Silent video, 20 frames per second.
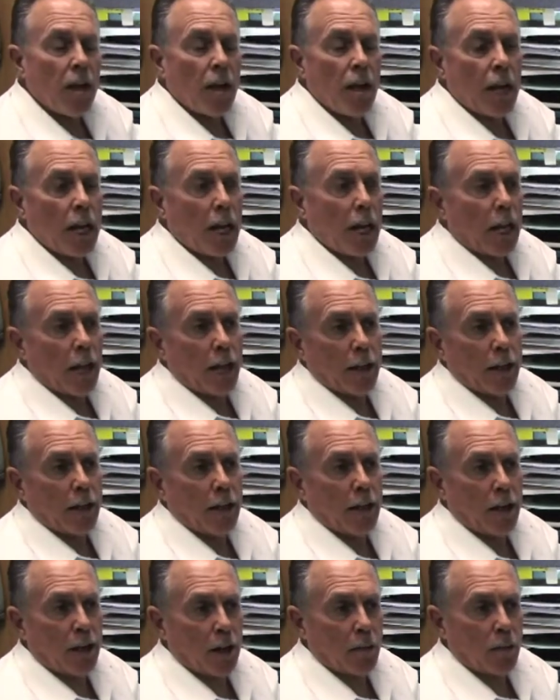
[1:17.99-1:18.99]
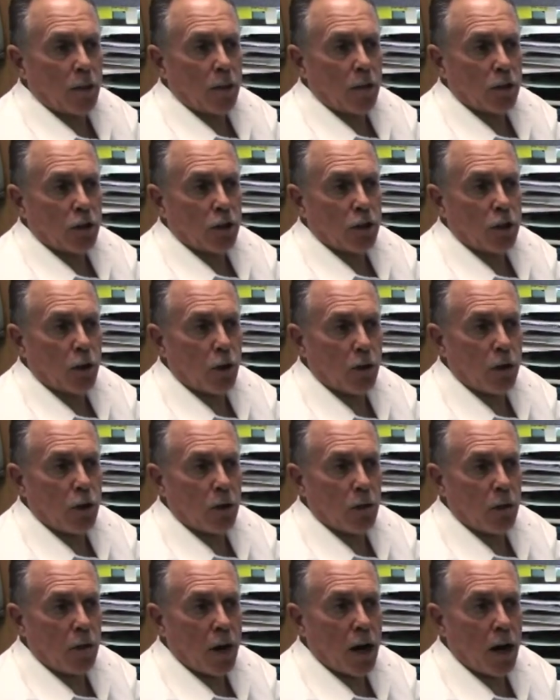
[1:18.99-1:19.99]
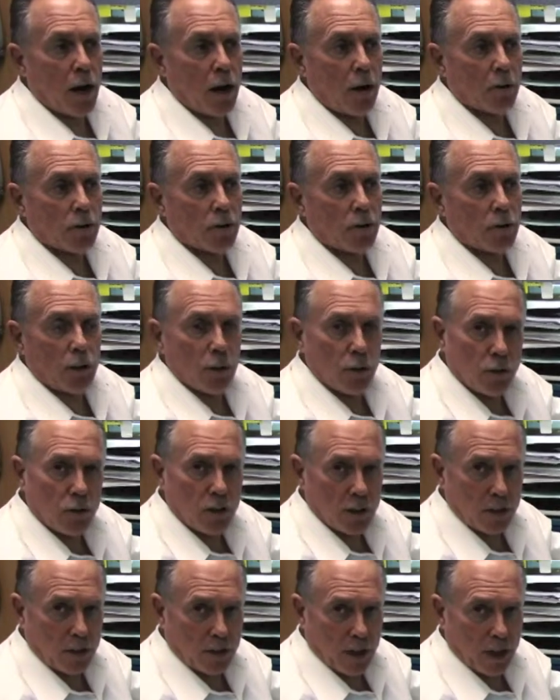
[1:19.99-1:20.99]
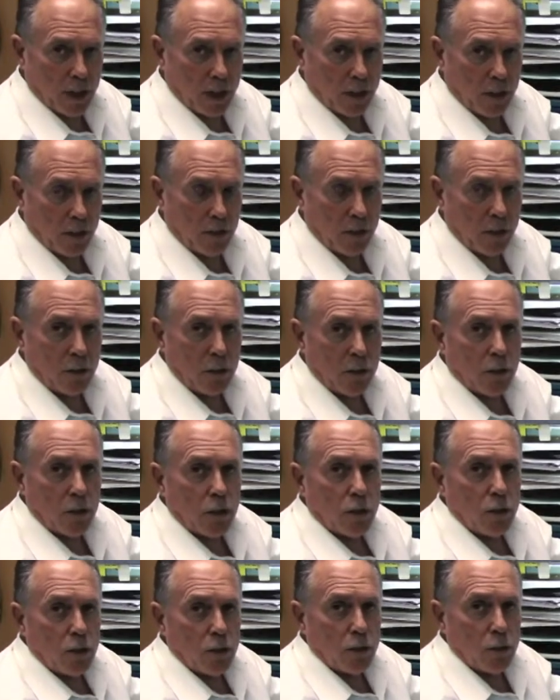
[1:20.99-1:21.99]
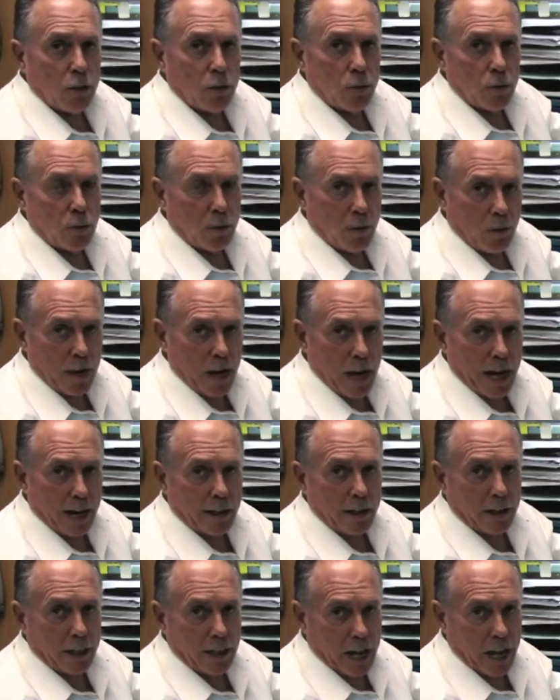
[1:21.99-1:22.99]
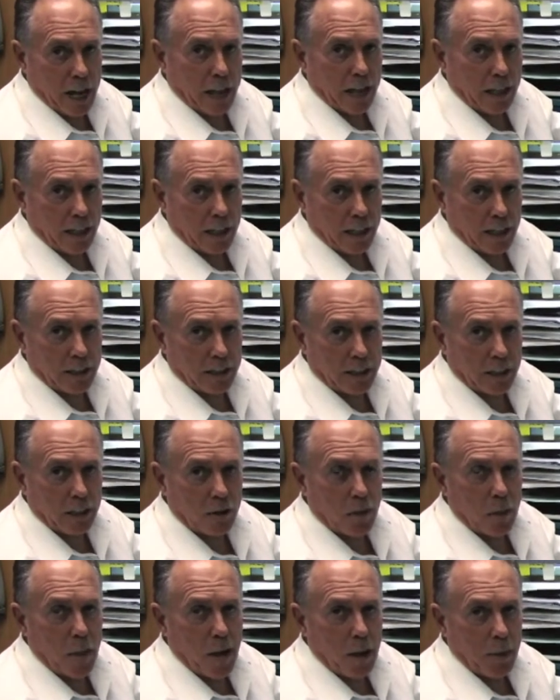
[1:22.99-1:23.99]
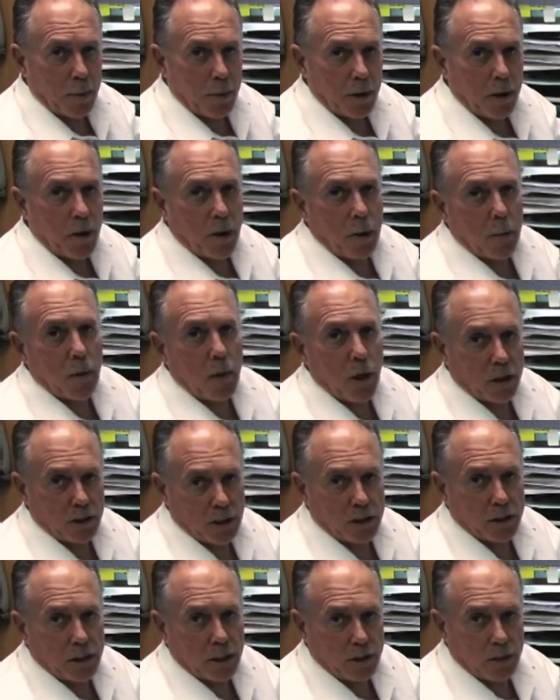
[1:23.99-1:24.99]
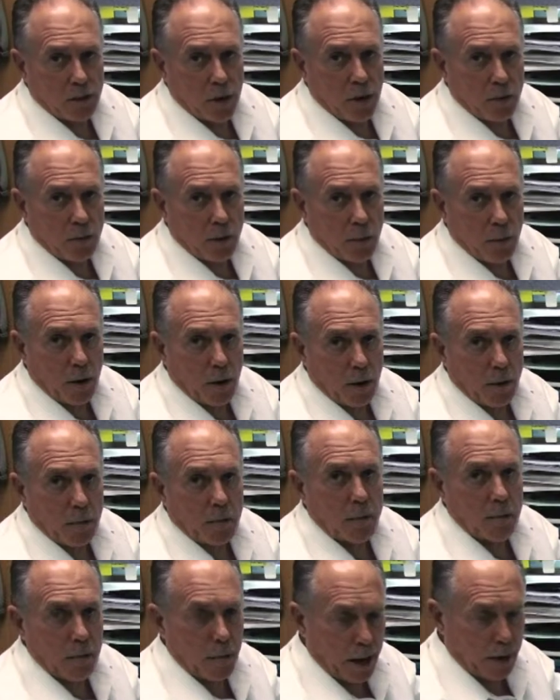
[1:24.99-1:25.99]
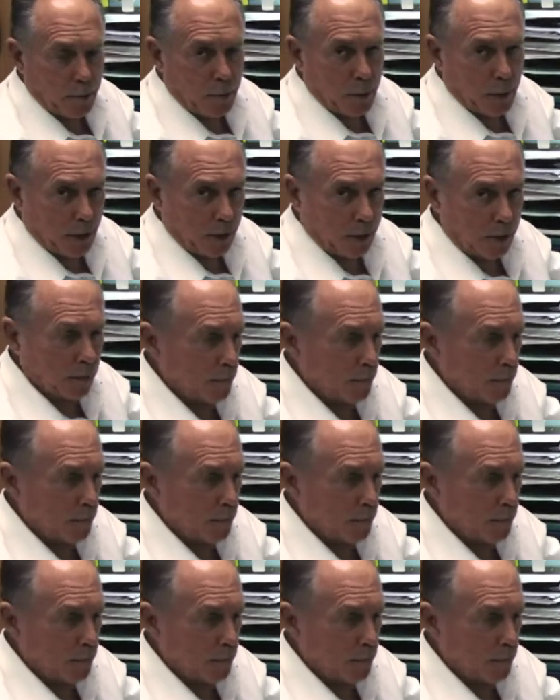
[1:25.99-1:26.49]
and then I'm going to show you how to use this data to create an analytic signal map in our processing software MagPick.